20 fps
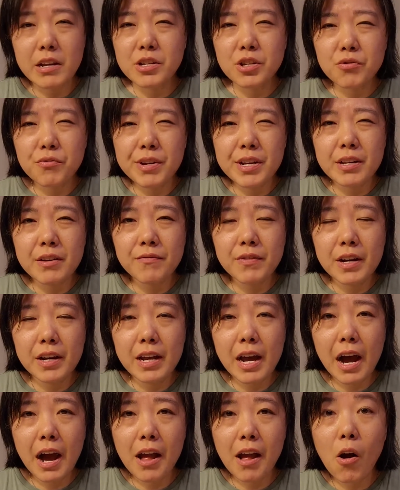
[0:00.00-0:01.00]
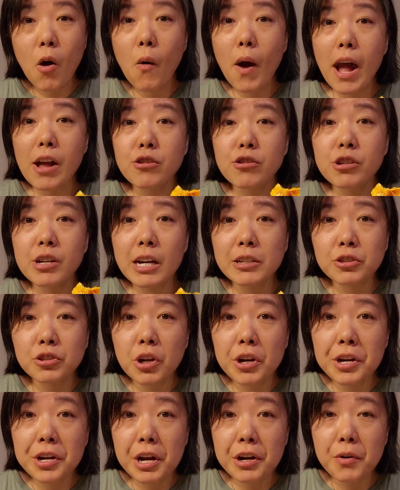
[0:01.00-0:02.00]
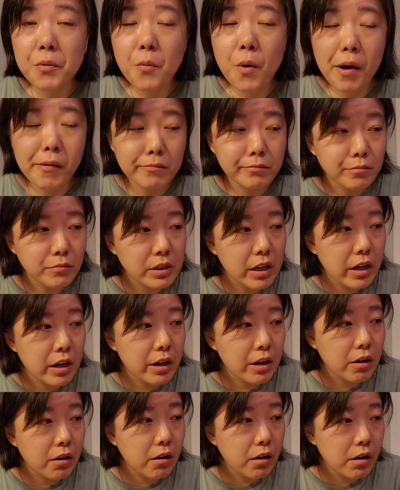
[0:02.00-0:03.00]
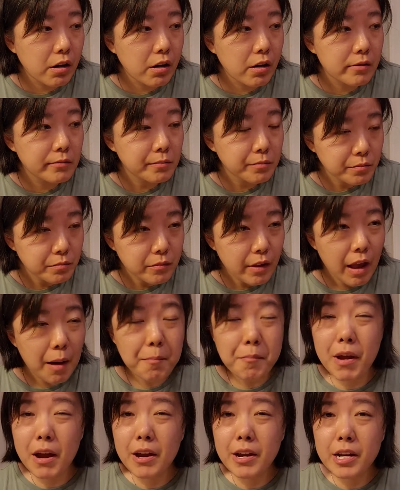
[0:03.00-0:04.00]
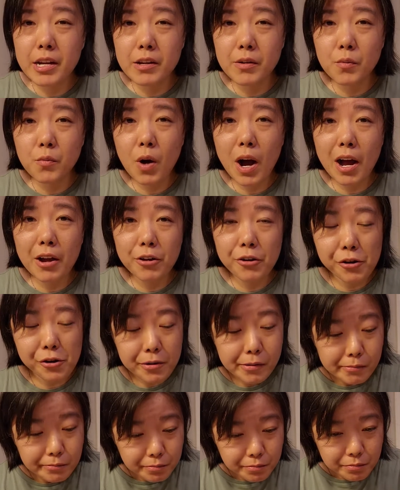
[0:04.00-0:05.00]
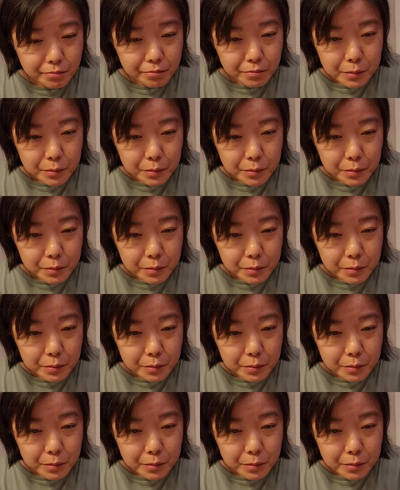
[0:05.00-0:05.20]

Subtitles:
There's 3 different kinds. Oh, actually I saw another one called American Wire.